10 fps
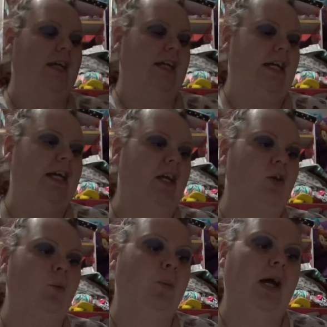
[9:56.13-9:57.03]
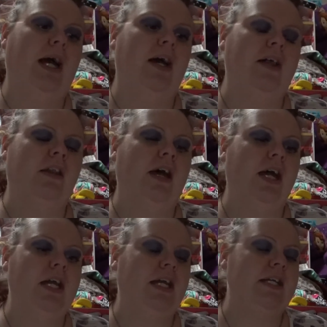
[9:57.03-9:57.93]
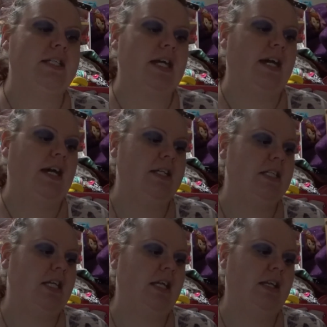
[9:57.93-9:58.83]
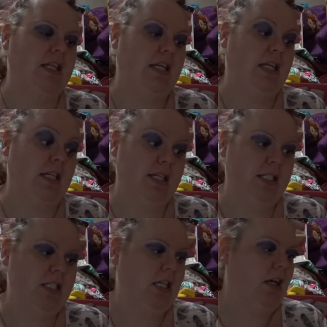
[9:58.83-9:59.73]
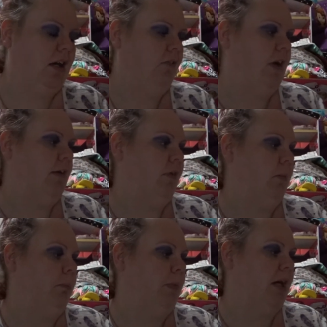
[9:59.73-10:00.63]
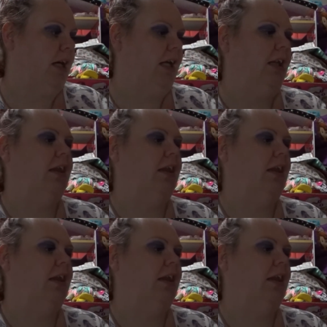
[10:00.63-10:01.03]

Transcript: And what I like is at the end of every month,